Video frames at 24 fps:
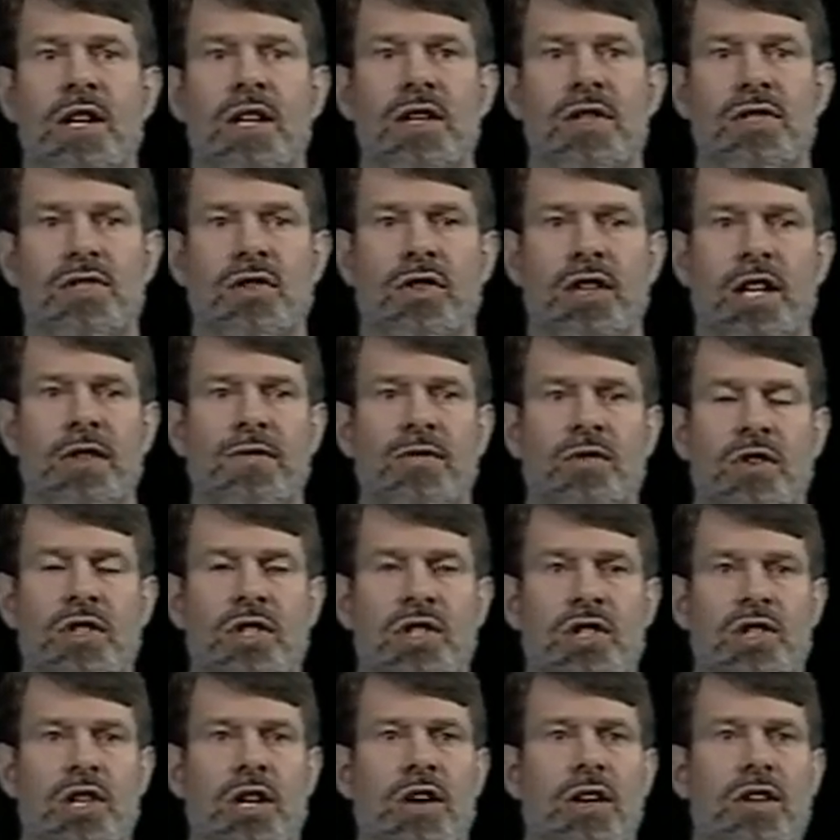So therefore,
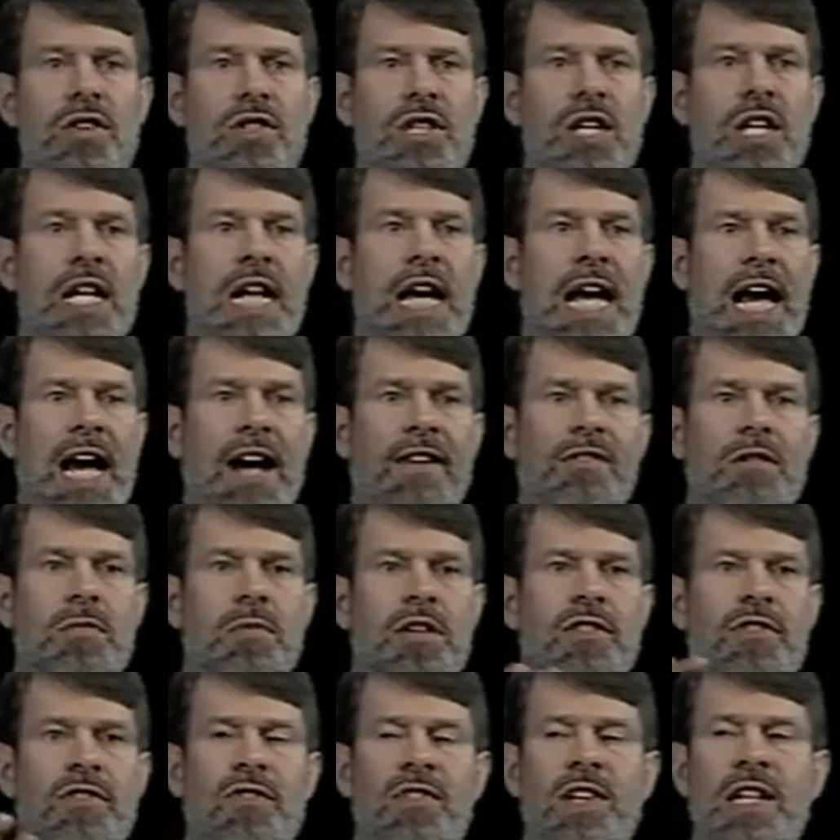stars have to
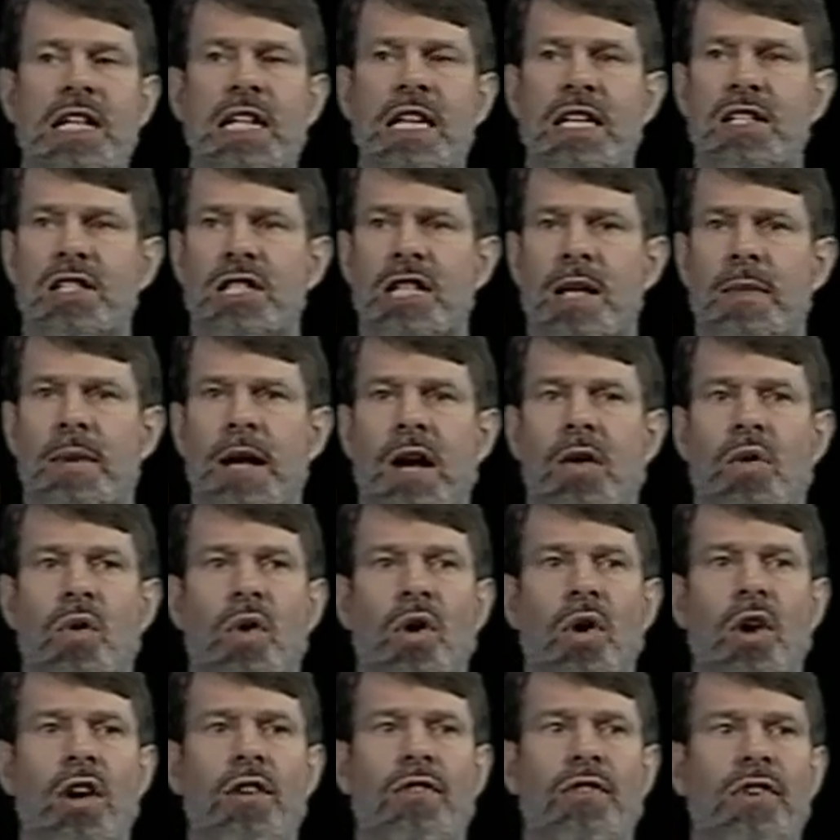be feeding somehow
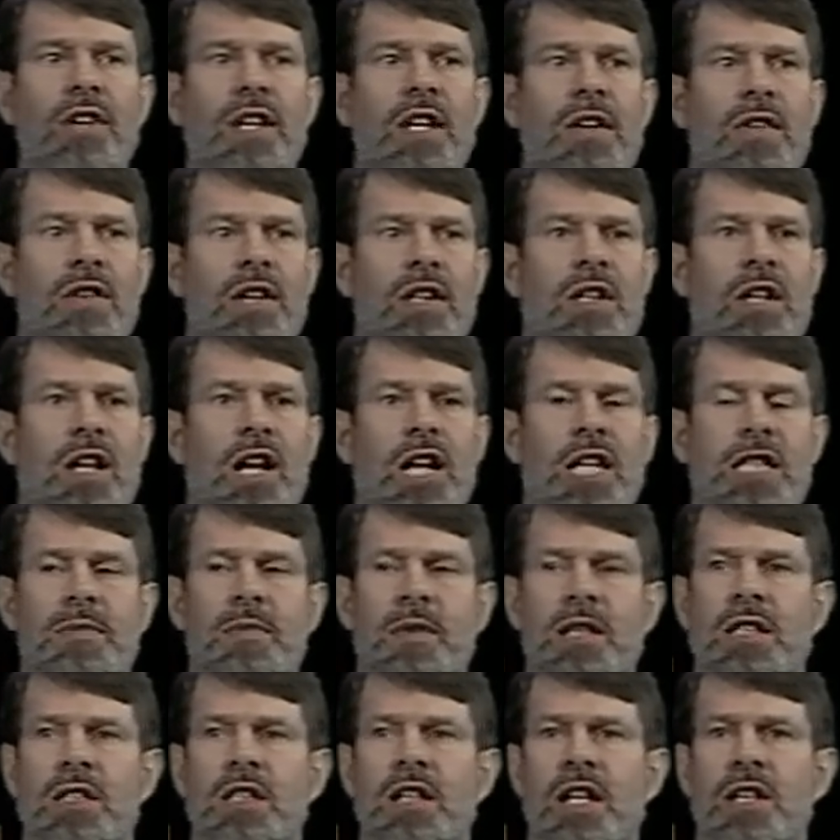off the
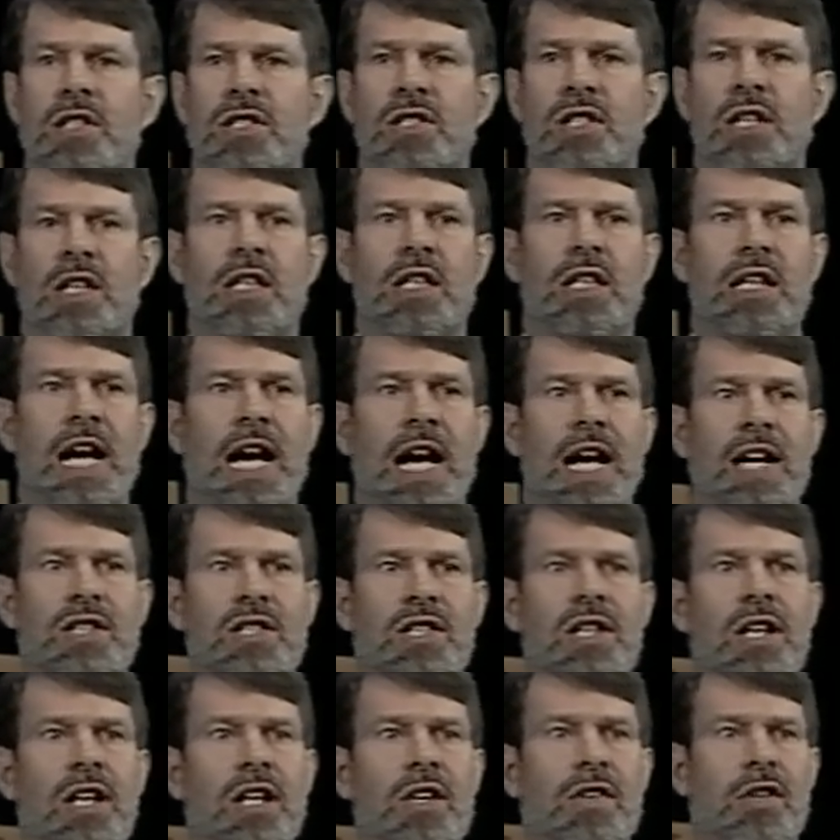cosmic dust and
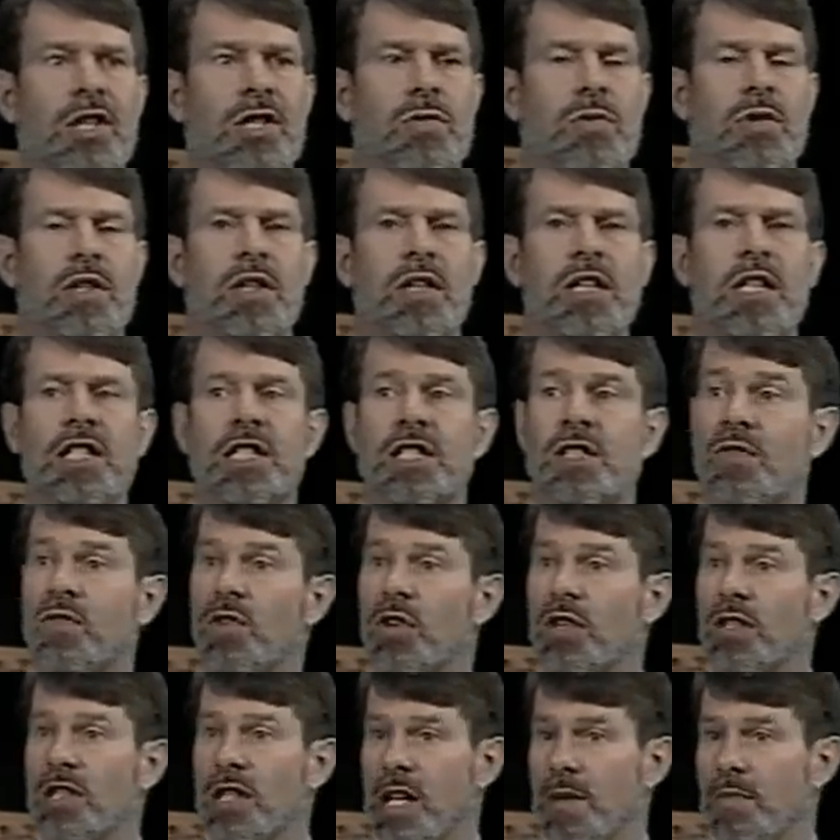gas that's released,
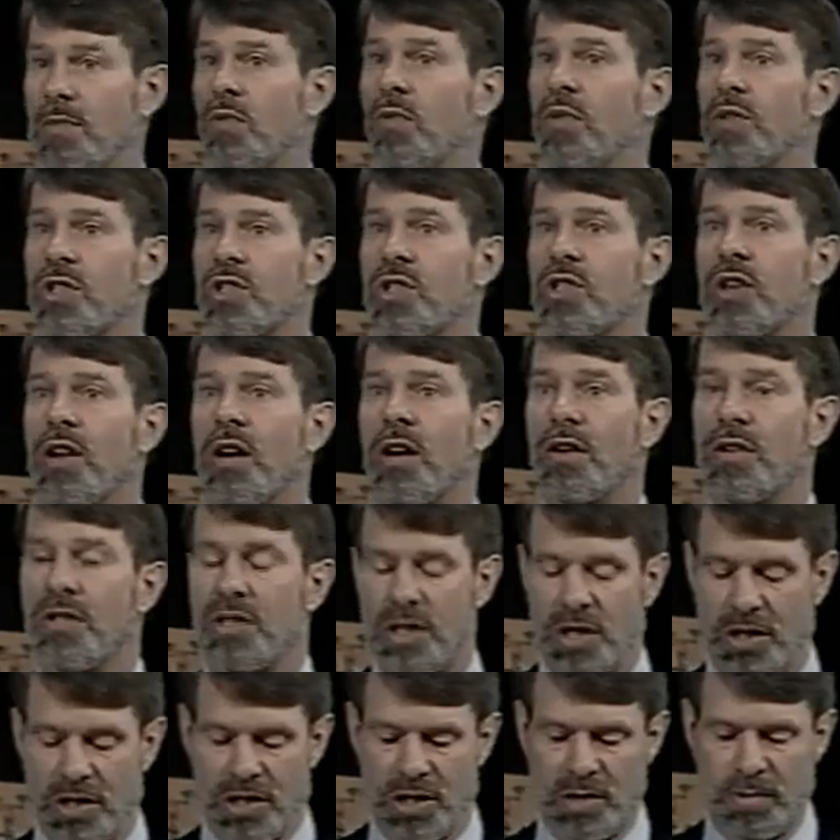for example, when stars
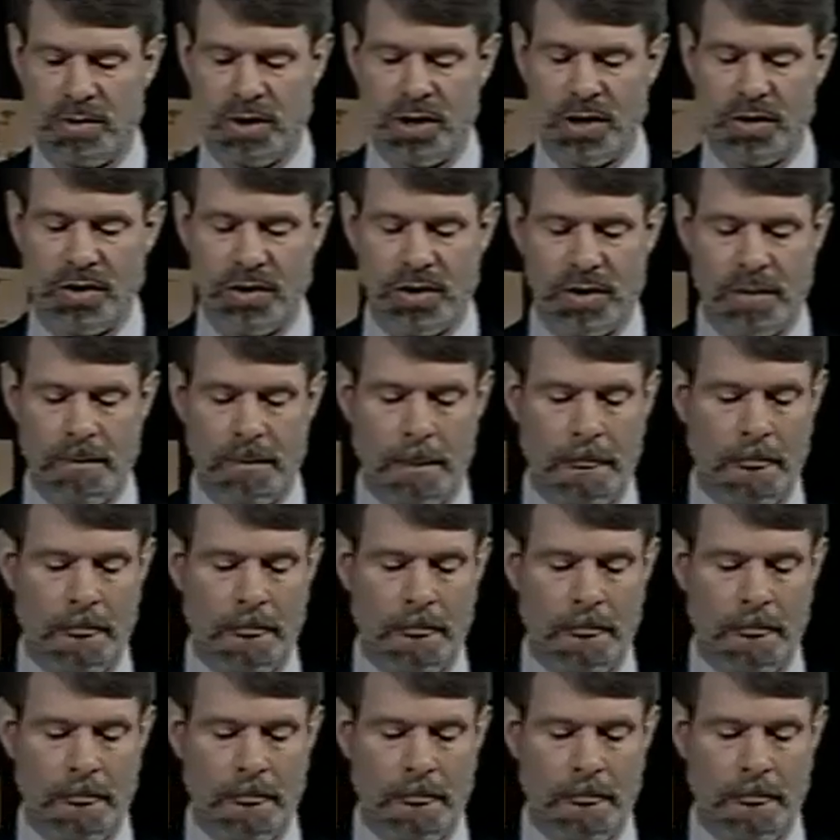explode.